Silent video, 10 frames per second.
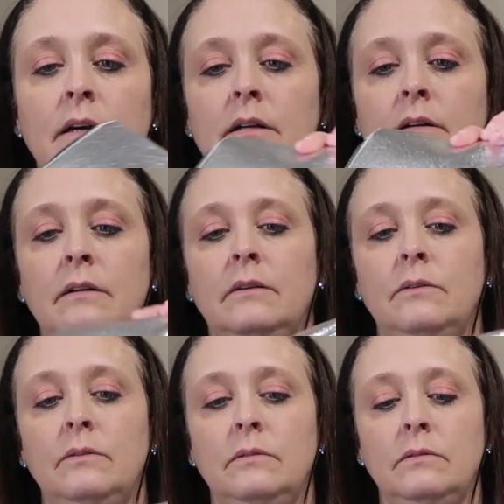I don't
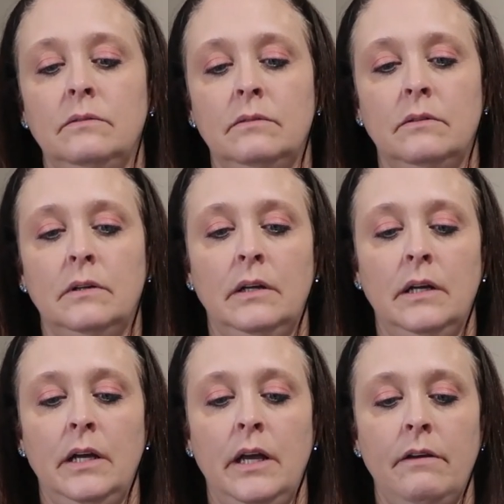know
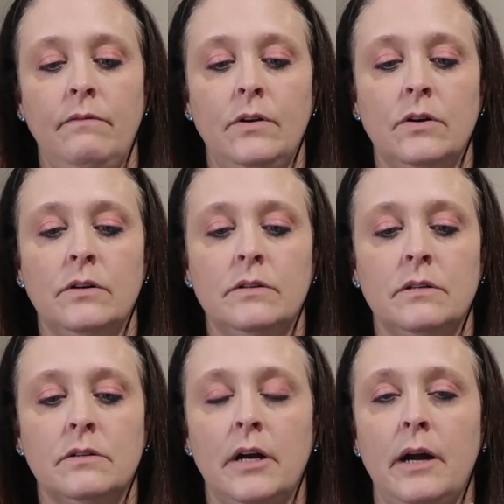if you're
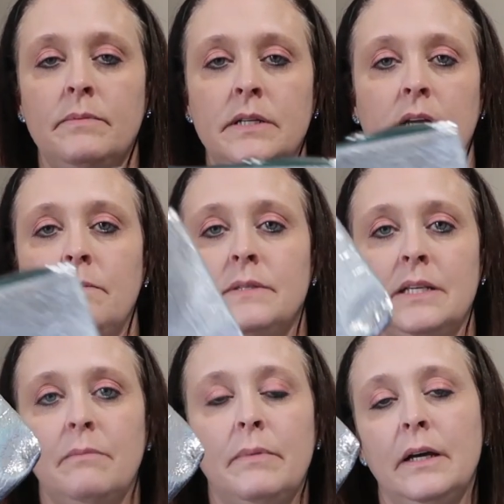subscribed to
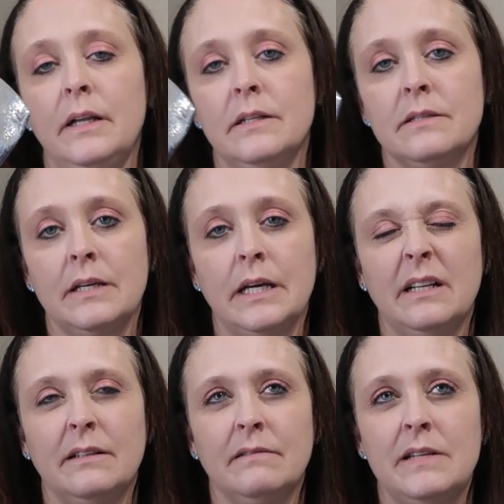Ipsy, but it's like
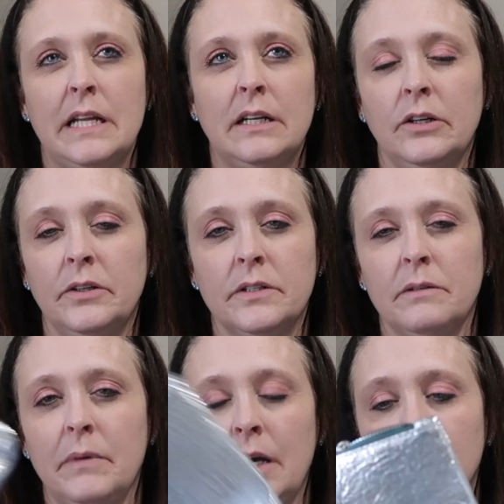$10
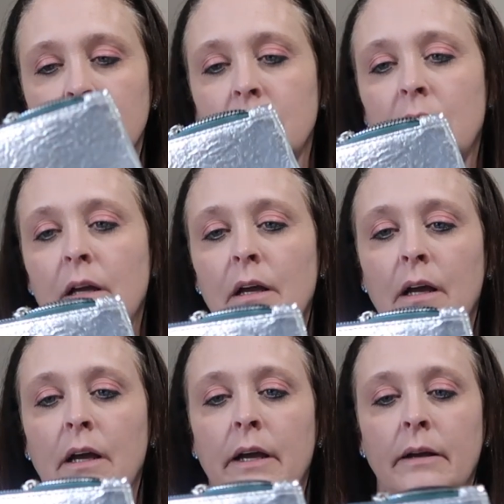a month.
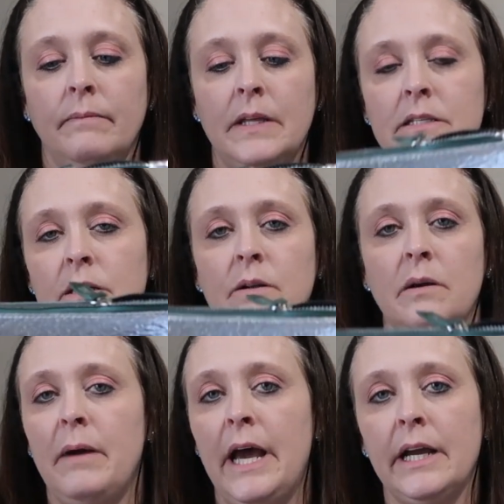Um, they send you
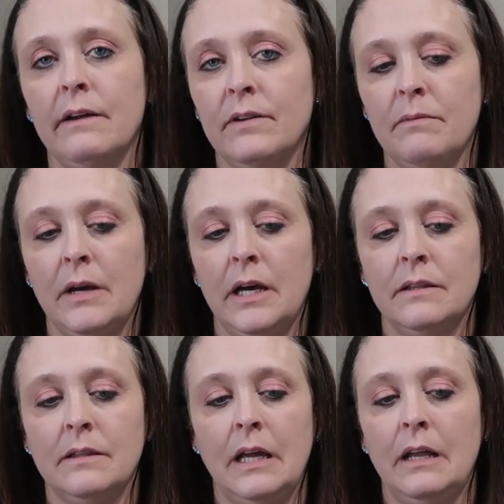a bag every
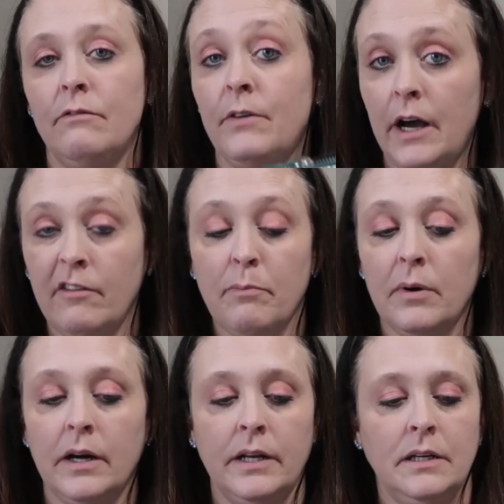month and five
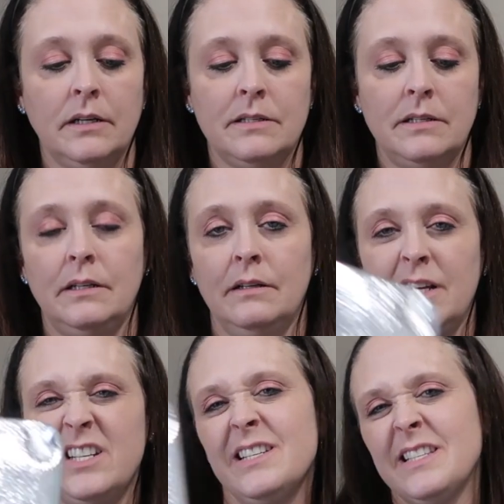products, and
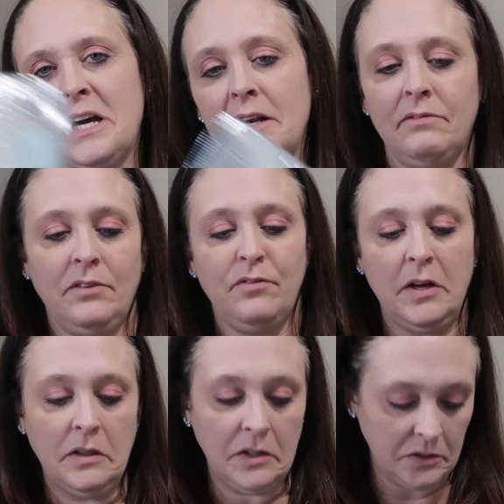it's just kind of a
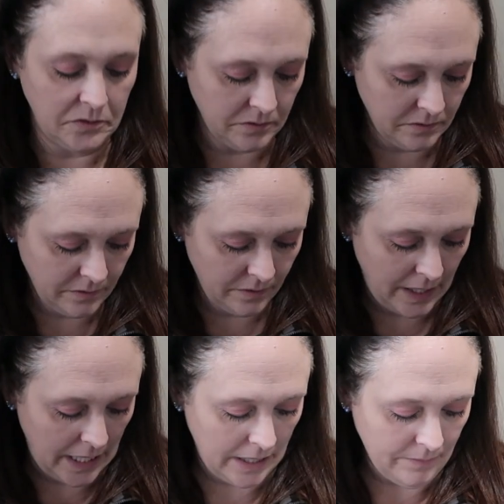fun little
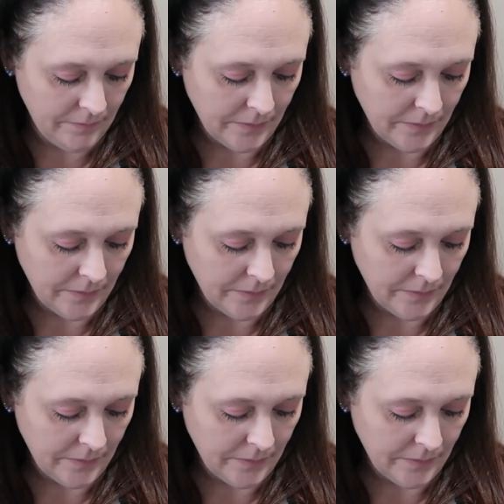thing.